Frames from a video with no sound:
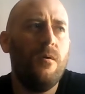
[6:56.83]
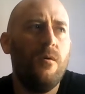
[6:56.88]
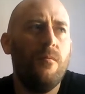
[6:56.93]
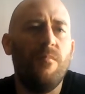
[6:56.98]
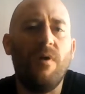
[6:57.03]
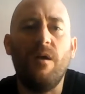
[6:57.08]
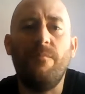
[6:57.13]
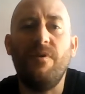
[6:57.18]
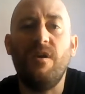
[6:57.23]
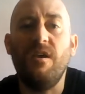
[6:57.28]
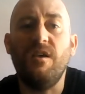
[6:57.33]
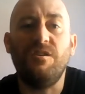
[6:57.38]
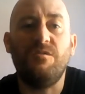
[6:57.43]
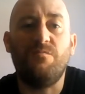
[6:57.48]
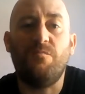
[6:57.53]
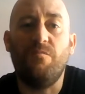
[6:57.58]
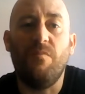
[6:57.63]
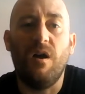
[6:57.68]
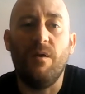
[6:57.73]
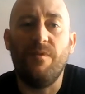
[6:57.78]
Maybe
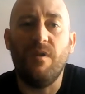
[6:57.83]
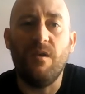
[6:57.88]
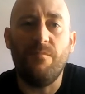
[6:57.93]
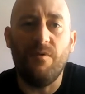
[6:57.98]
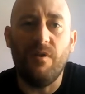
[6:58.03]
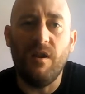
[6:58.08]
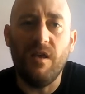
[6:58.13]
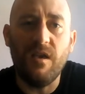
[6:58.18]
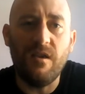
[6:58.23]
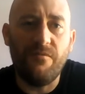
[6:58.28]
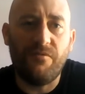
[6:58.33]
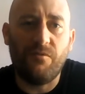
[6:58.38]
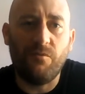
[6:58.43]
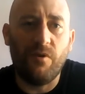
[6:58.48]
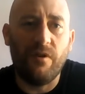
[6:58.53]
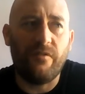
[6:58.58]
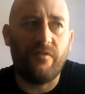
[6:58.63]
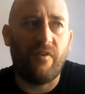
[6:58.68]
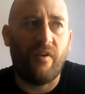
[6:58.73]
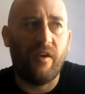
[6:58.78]
he believes
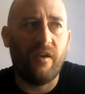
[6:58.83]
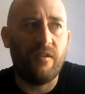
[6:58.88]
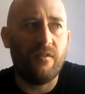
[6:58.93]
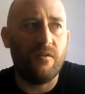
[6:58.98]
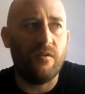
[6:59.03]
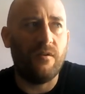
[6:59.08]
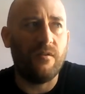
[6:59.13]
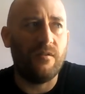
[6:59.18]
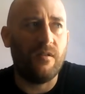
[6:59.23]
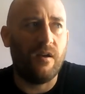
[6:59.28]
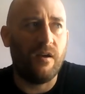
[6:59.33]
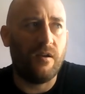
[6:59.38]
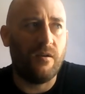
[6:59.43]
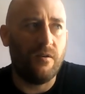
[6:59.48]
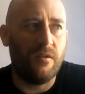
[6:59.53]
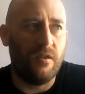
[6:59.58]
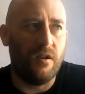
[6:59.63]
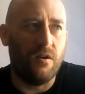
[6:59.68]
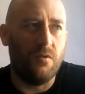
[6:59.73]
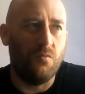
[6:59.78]
what he's saying, that
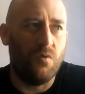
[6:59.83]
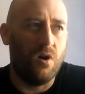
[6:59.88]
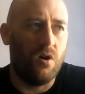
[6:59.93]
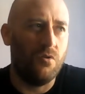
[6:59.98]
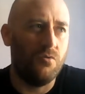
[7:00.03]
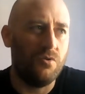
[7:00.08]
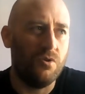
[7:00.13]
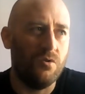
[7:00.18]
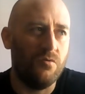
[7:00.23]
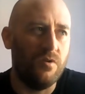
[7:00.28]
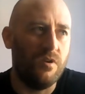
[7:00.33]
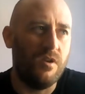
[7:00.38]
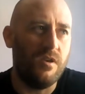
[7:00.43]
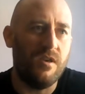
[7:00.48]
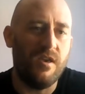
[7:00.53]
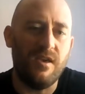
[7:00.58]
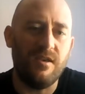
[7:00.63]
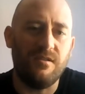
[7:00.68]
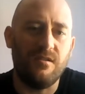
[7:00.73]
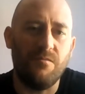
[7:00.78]
Wilder,
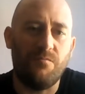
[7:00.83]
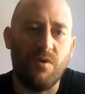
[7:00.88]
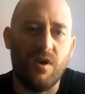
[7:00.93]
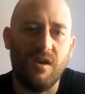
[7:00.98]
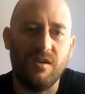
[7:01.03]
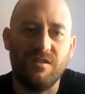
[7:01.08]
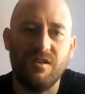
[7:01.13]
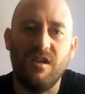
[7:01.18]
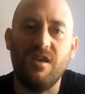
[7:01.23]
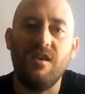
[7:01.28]
he's the best, and